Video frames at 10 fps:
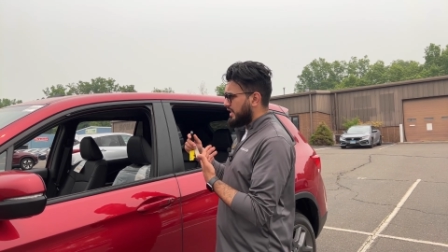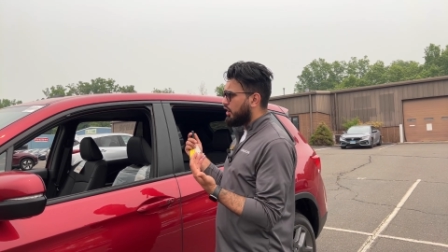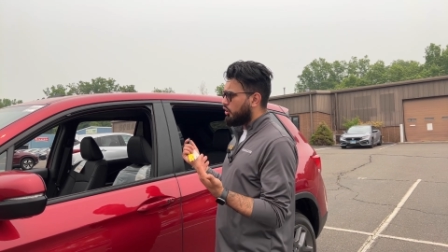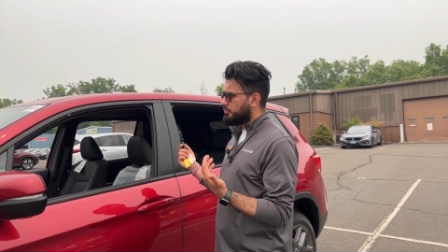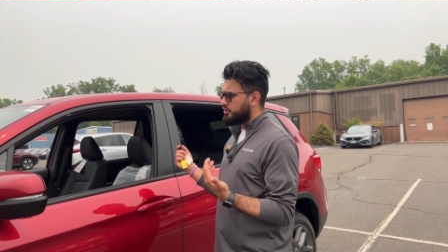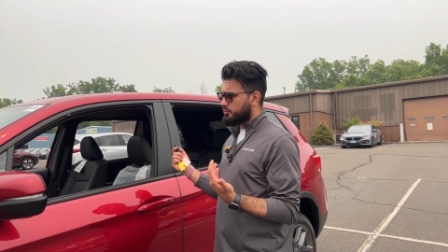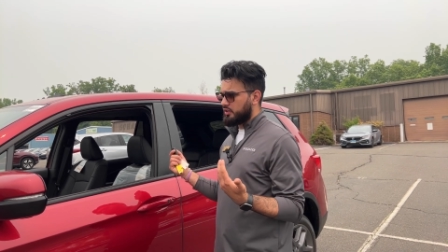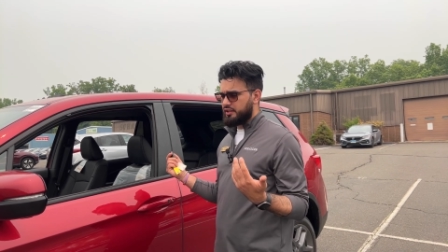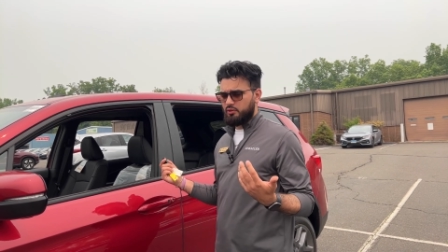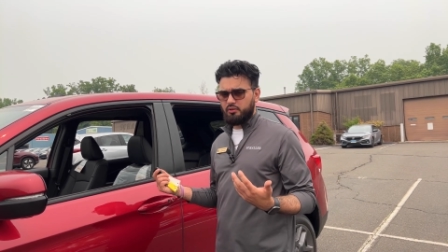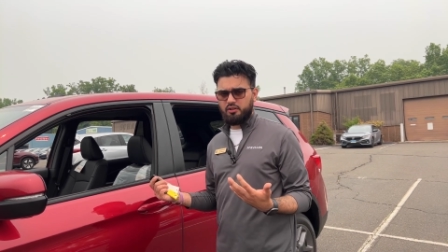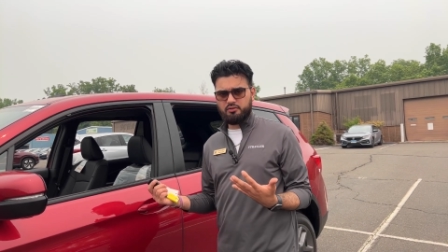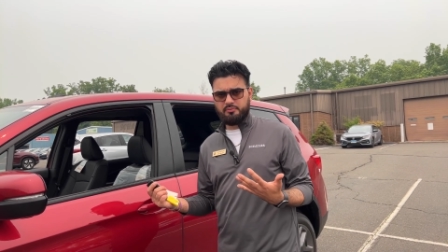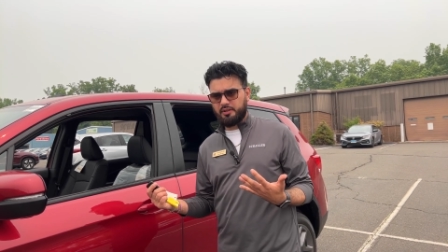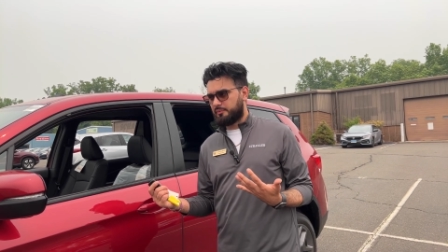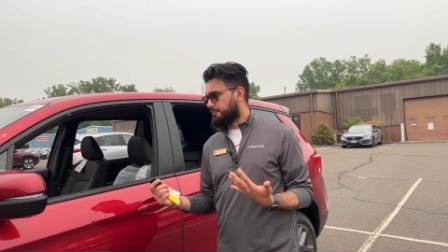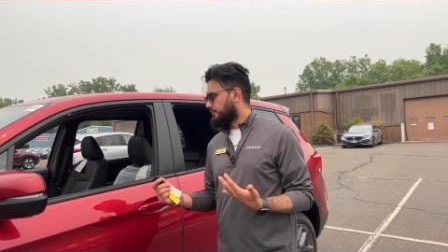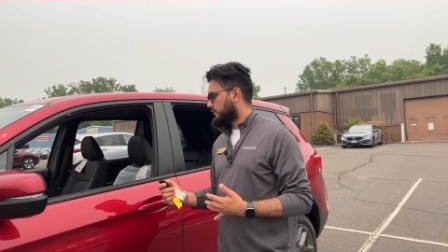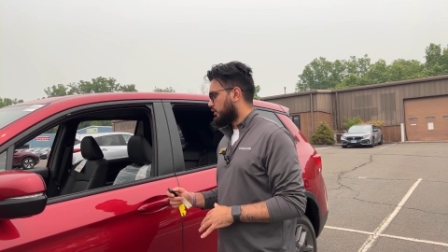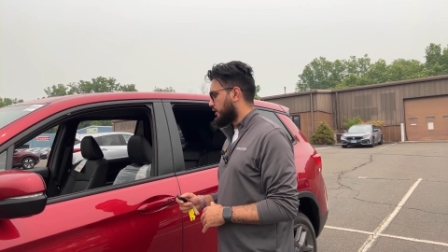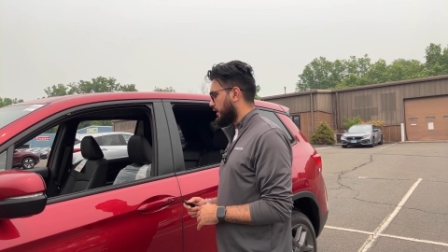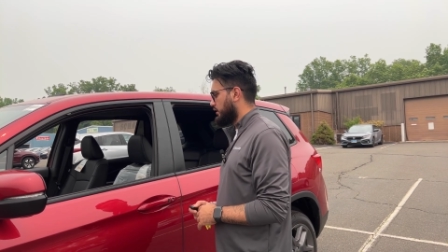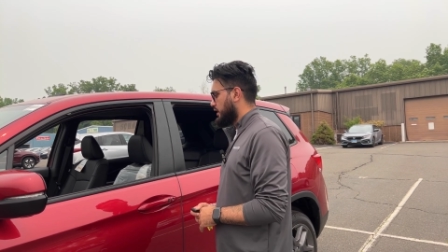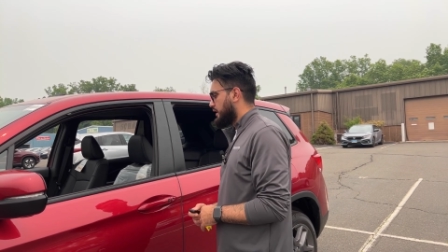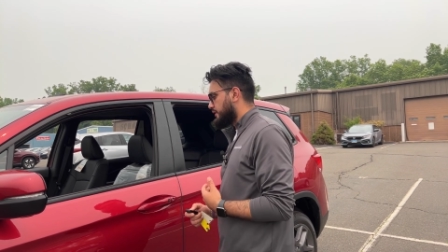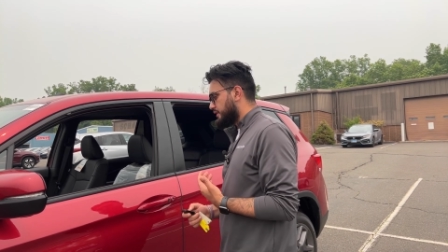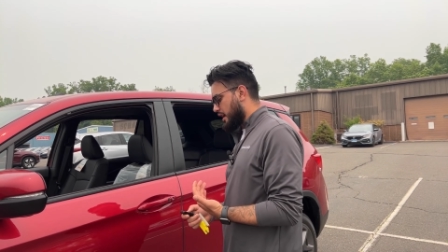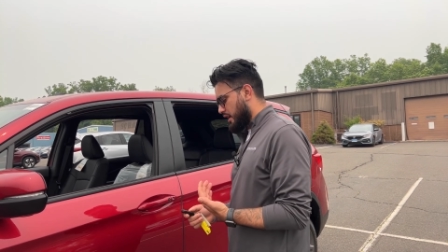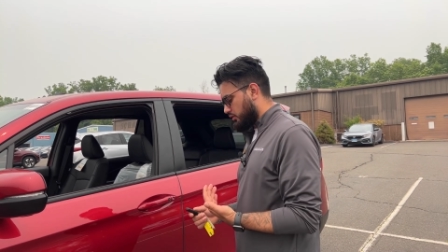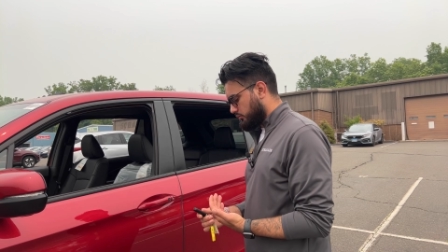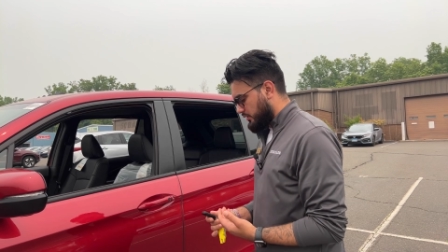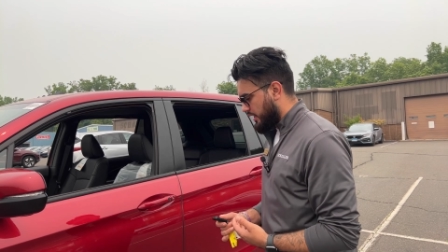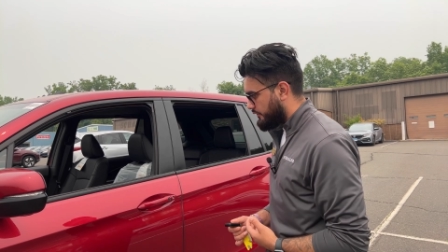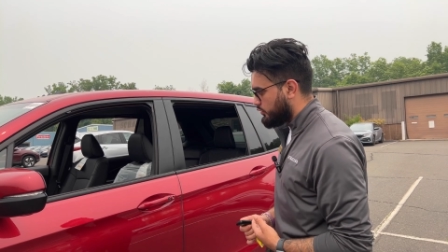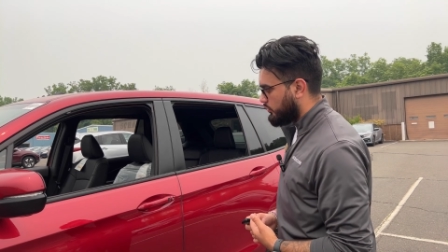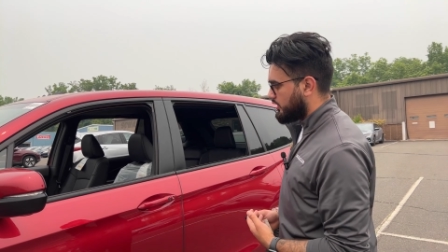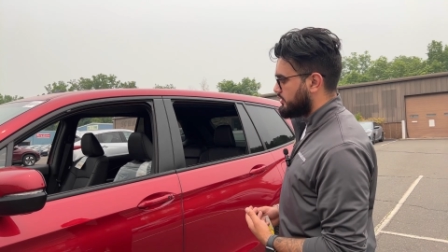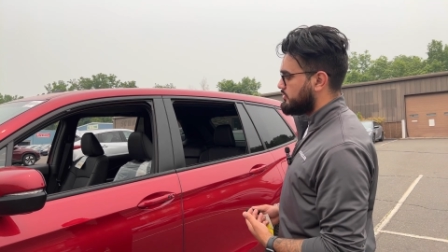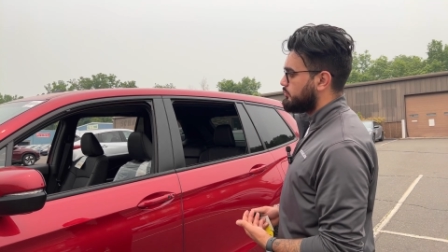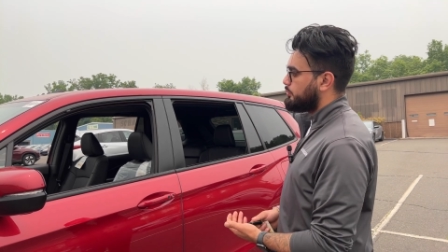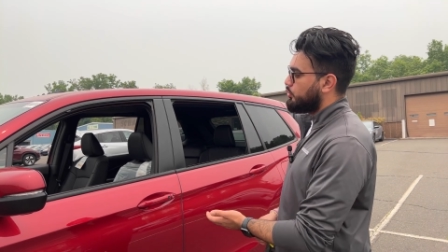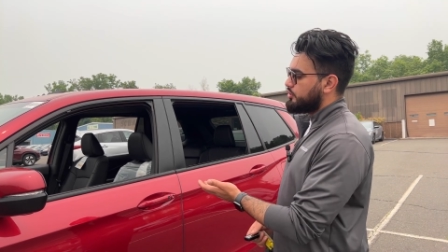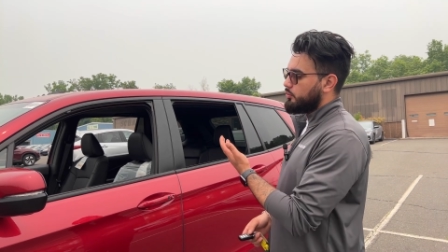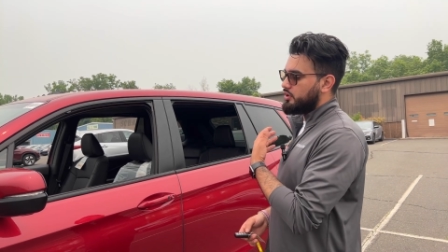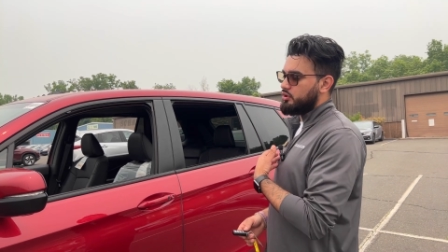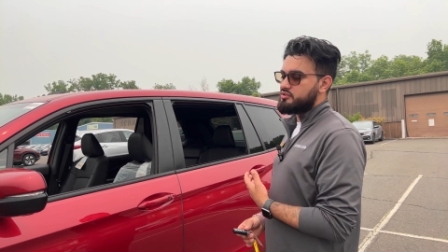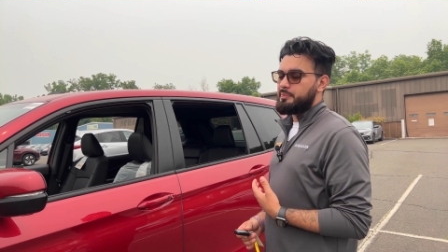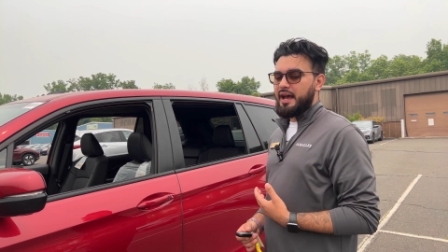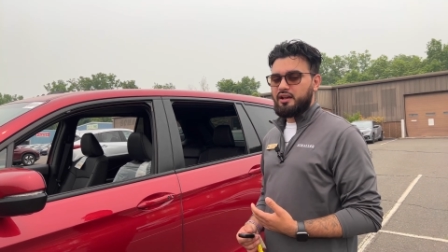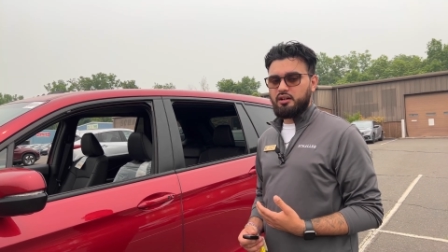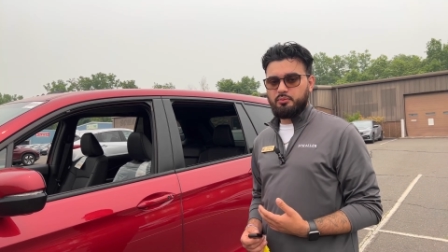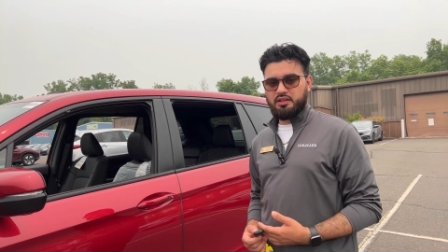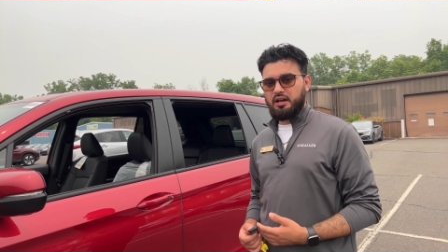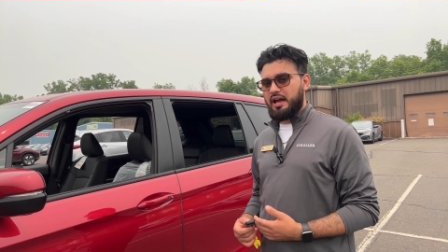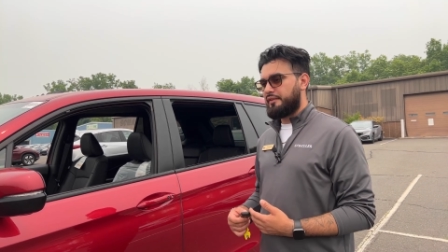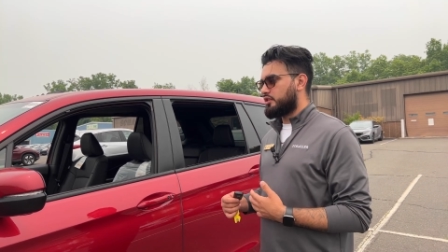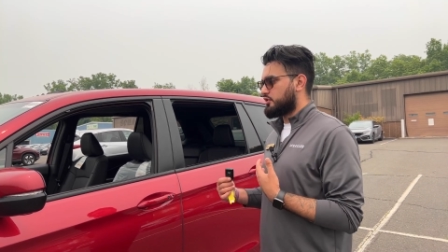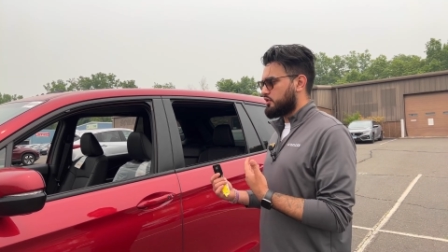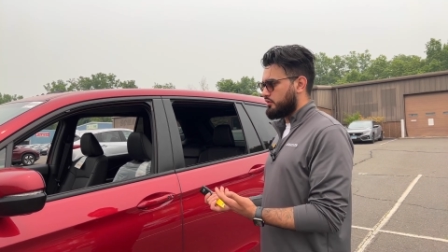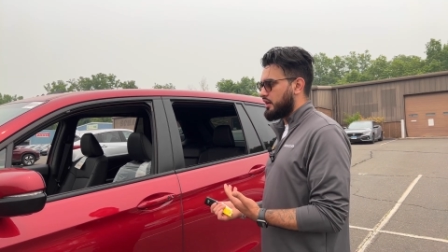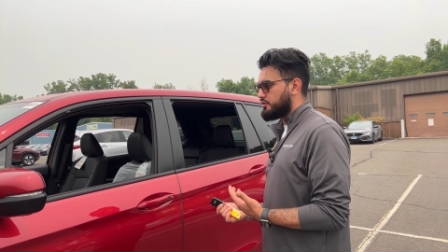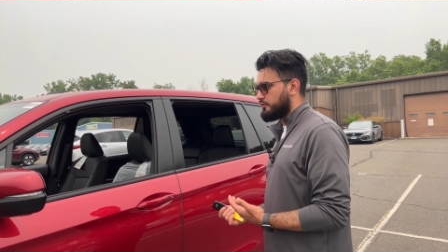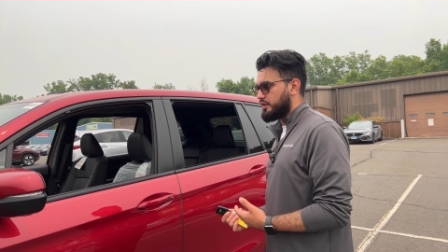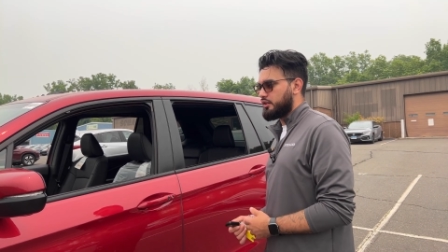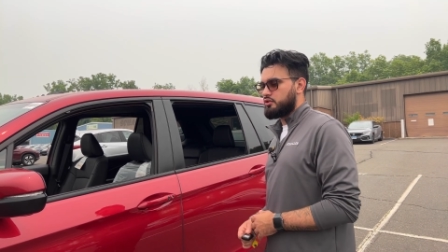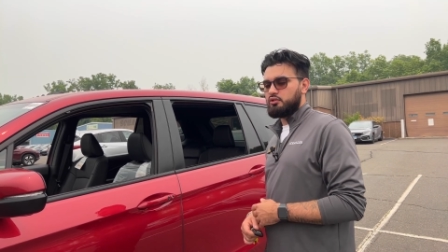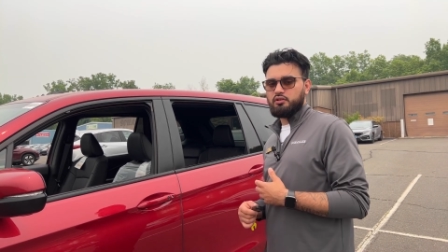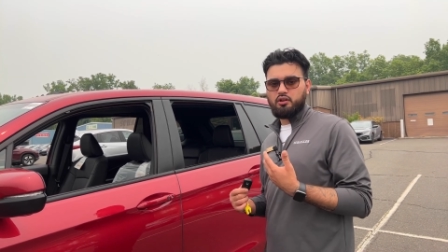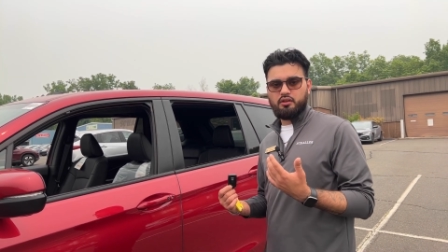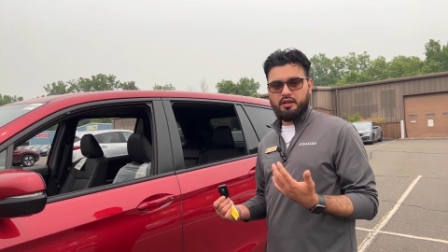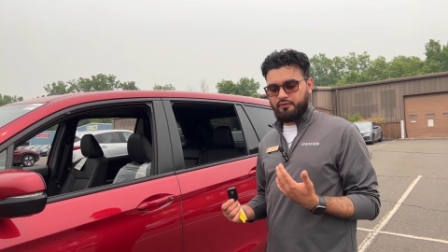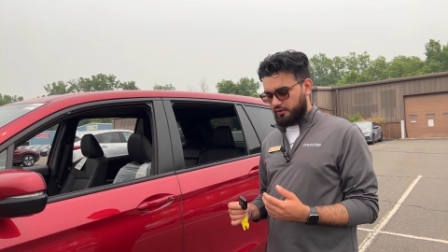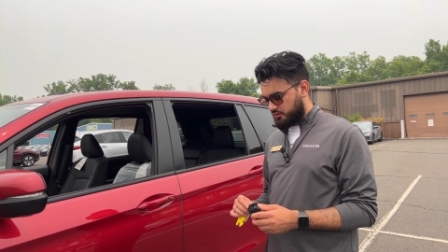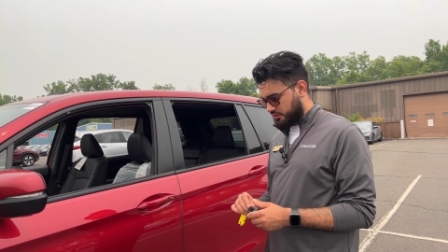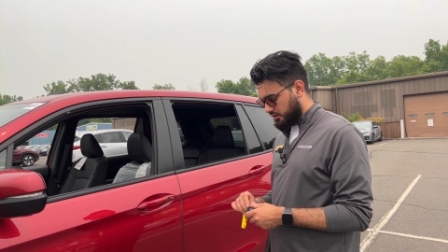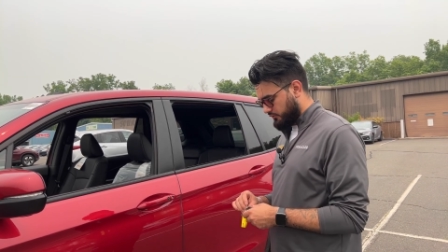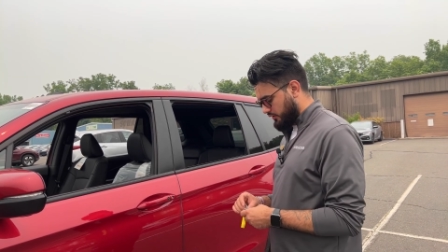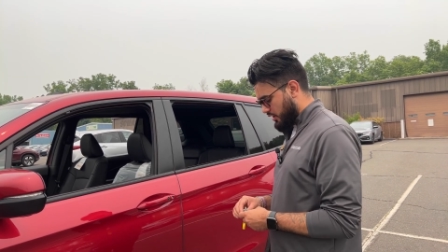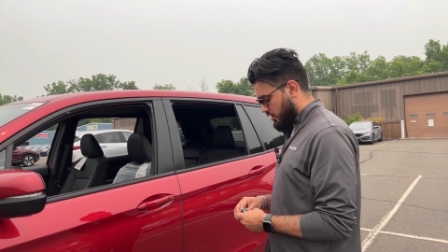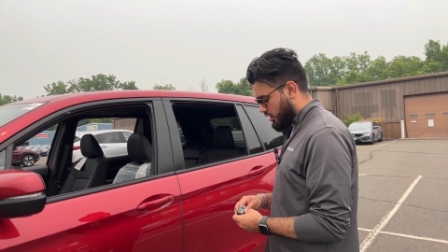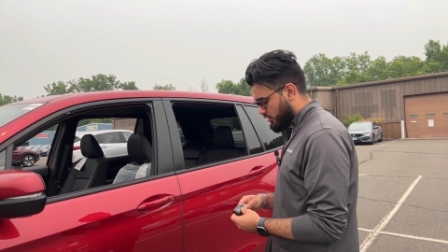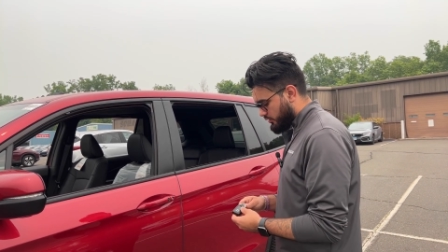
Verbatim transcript: how open you would like your window to be, okay? Now, if you wanted to pull your windows back up without having to turn on your vehicle and all that fun stuff, all